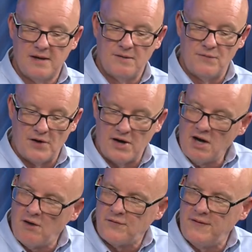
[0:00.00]
Very
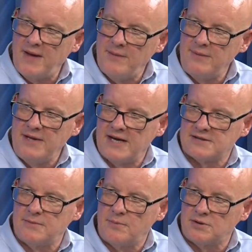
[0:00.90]
often that baby has
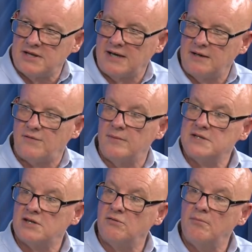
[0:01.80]
to be protected from
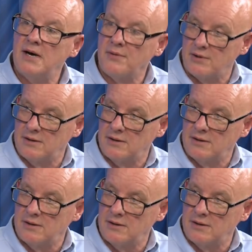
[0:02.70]
its own mother,